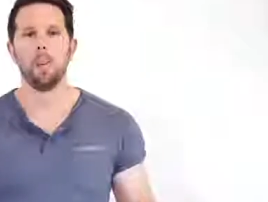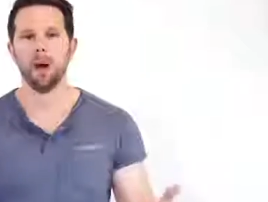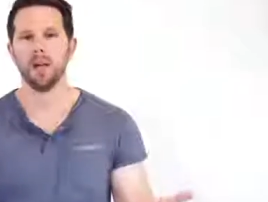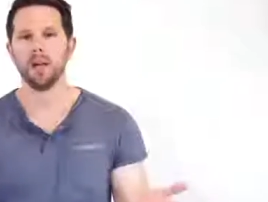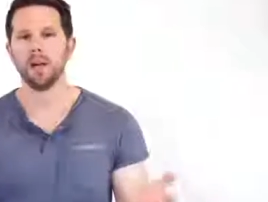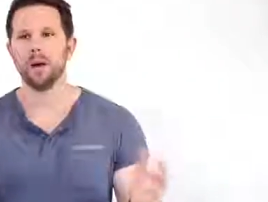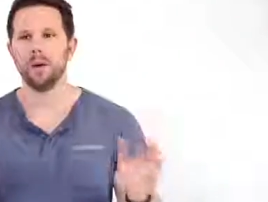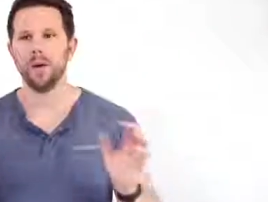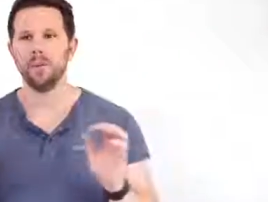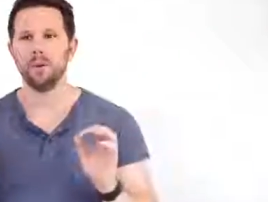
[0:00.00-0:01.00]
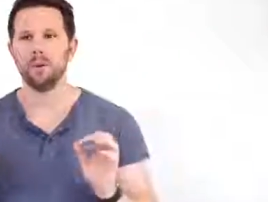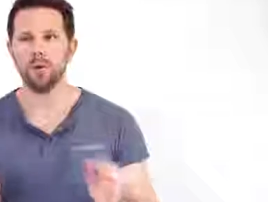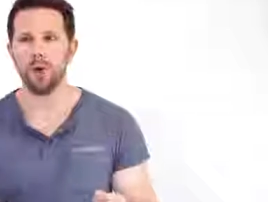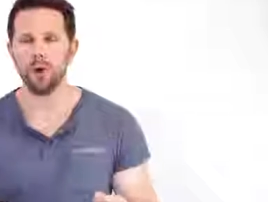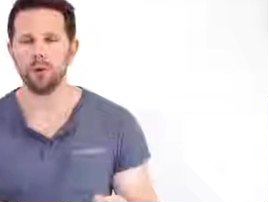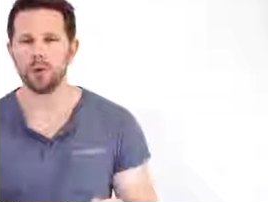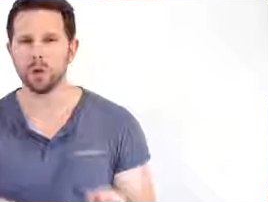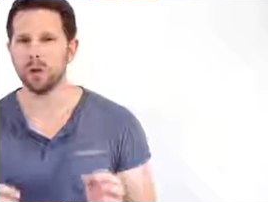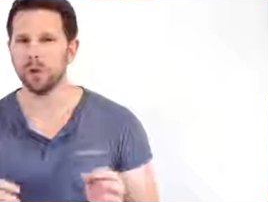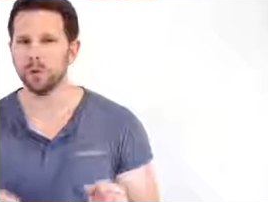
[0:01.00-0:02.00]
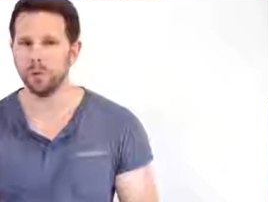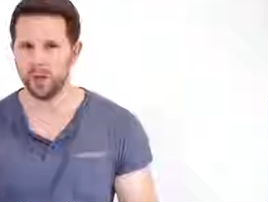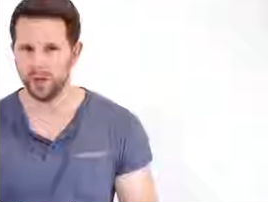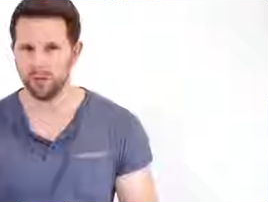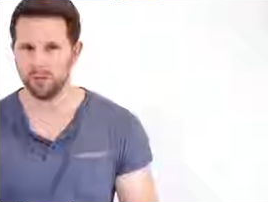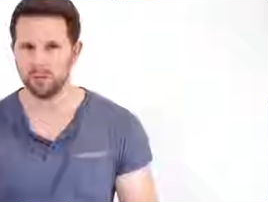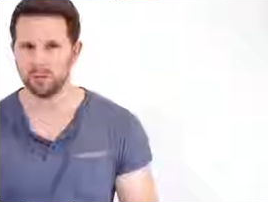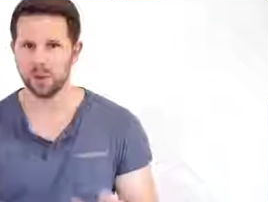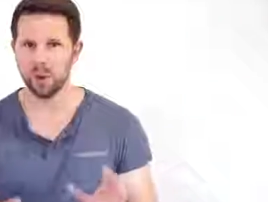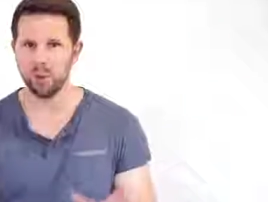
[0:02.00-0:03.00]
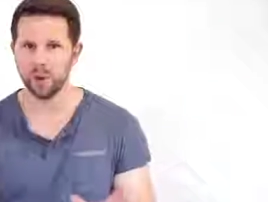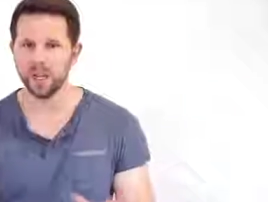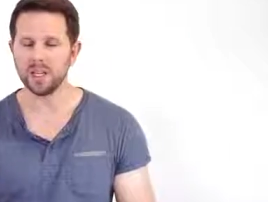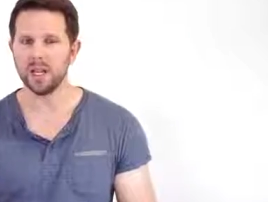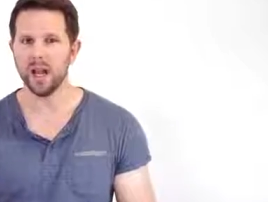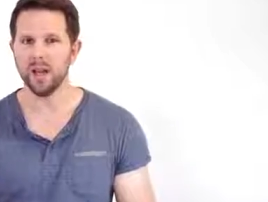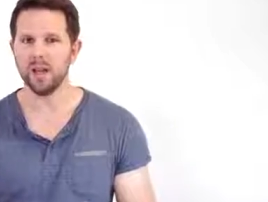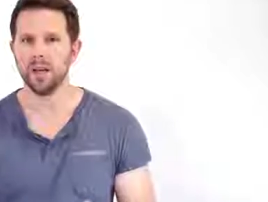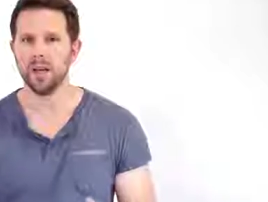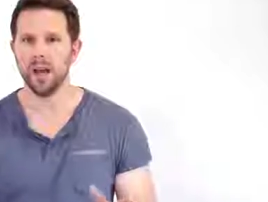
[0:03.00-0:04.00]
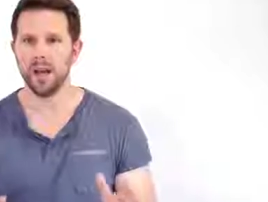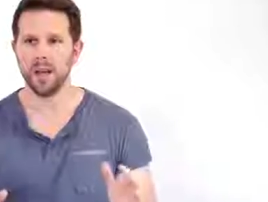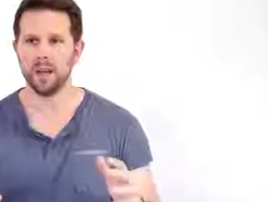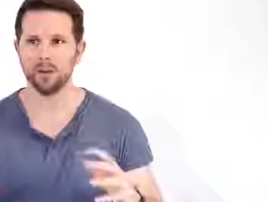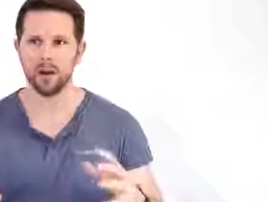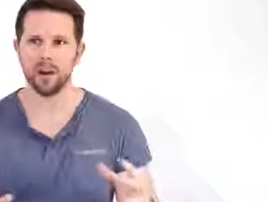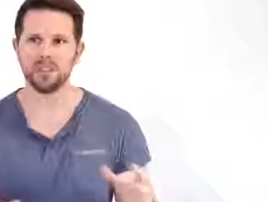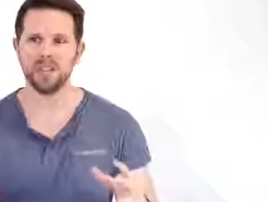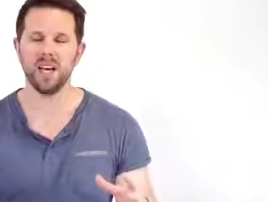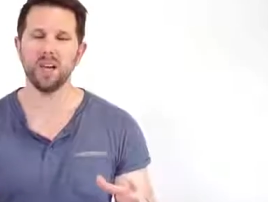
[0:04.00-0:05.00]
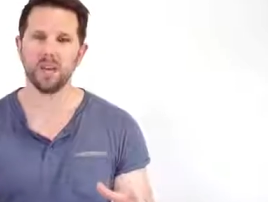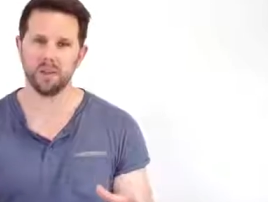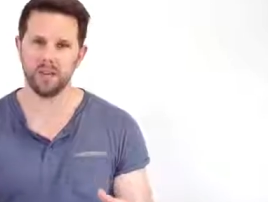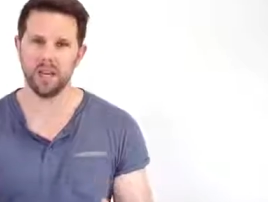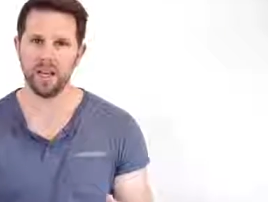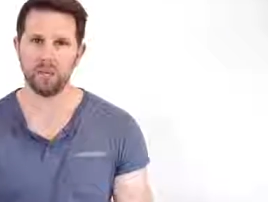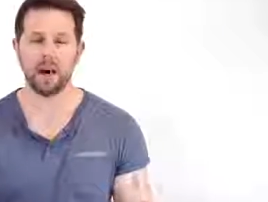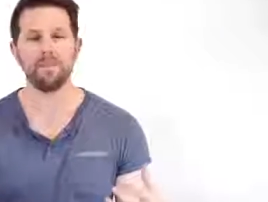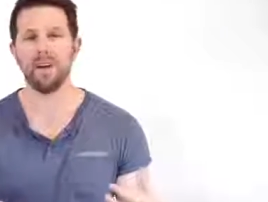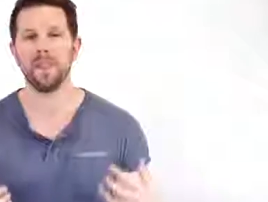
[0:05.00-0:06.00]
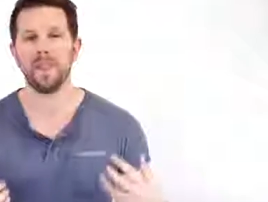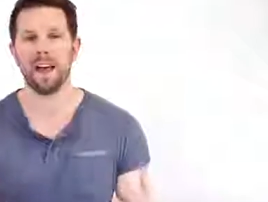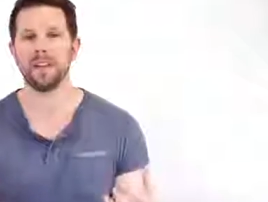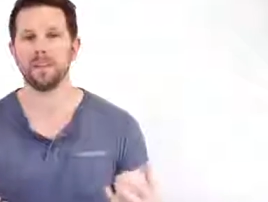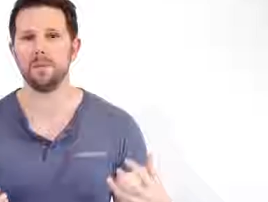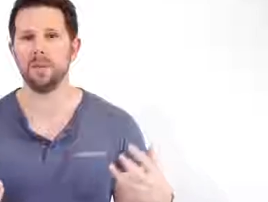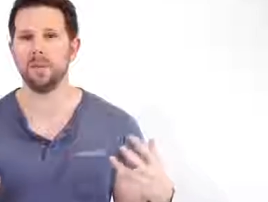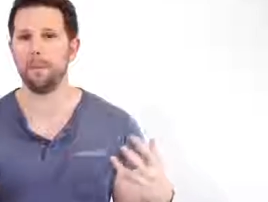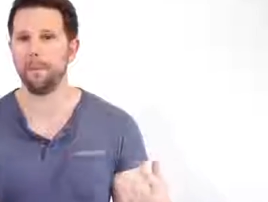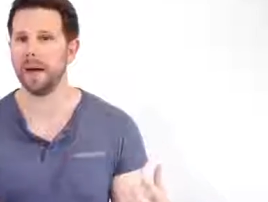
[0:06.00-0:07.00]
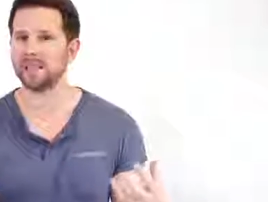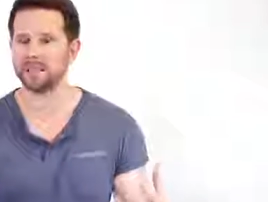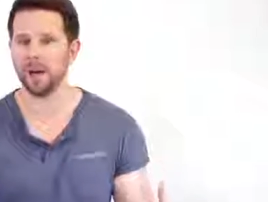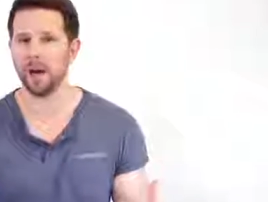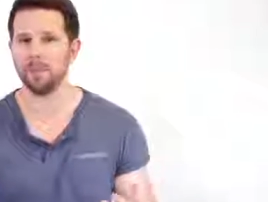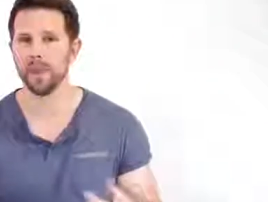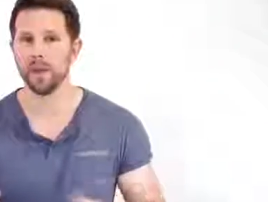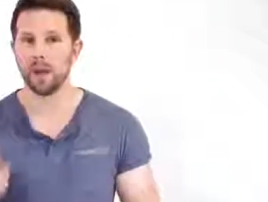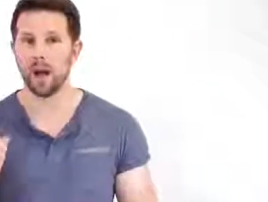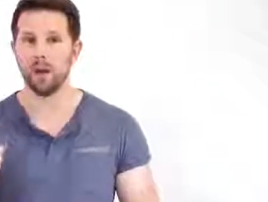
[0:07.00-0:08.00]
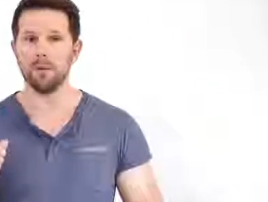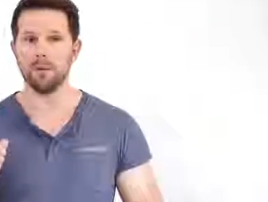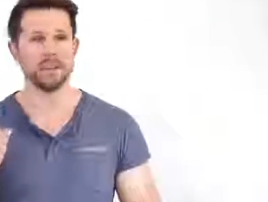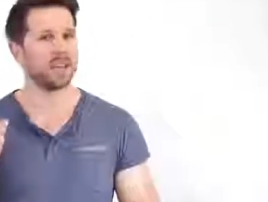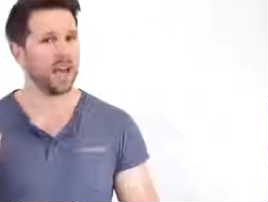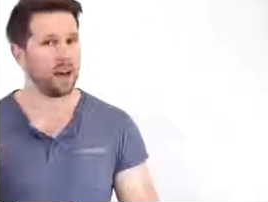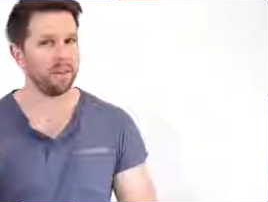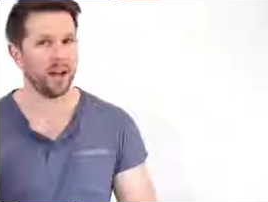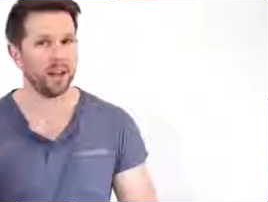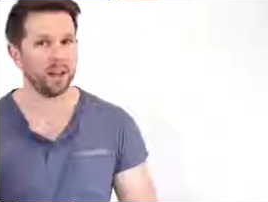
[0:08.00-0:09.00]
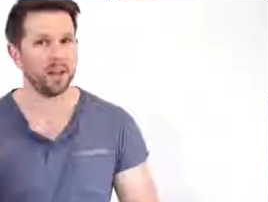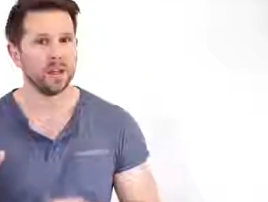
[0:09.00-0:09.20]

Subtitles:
But if you go during the week, so weekday, and around 10, 11 a.m., I found that to be the best time. Now, there's a caveat.